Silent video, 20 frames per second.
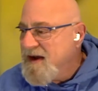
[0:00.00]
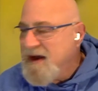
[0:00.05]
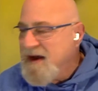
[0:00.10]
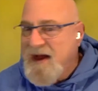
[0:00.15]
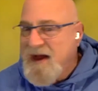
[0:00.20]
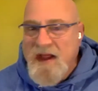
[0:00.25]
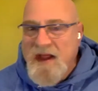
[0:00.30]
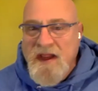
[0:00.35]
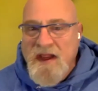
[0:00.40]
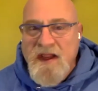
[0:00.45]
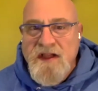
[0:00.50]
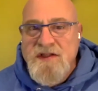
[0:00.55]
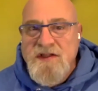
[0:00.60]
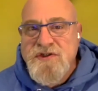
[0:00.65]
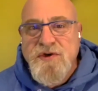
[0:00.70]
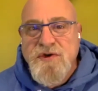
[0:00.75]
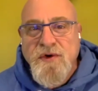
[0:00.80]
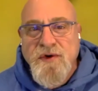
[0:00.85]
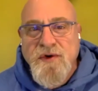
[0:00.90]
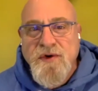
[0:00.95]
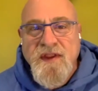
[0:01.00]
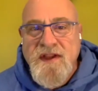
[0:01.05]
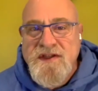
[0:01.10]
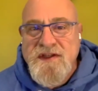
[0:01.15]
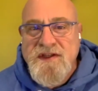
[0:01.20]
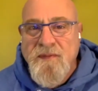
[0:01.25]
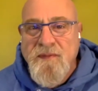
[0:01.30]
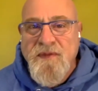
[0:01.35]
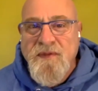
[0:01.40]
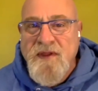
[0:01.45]
uh, is certainly
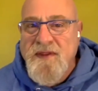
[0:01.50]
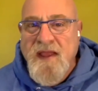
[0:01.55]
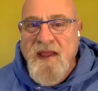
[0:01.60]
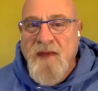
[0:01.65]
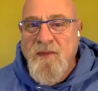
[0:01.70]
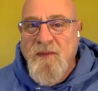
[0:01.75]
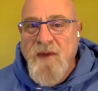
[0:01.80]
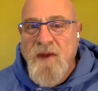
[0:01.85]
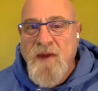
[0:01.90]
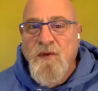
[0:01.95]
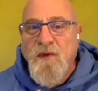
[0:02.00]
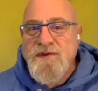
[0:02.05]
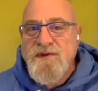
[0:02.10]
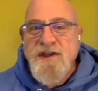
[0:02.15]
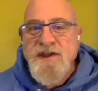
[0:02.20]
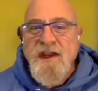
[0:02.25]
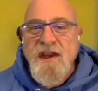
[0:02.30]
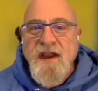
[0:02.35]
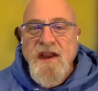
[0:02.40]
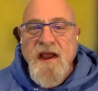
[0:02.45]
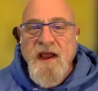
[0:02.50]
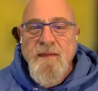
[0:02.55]
something that we will see.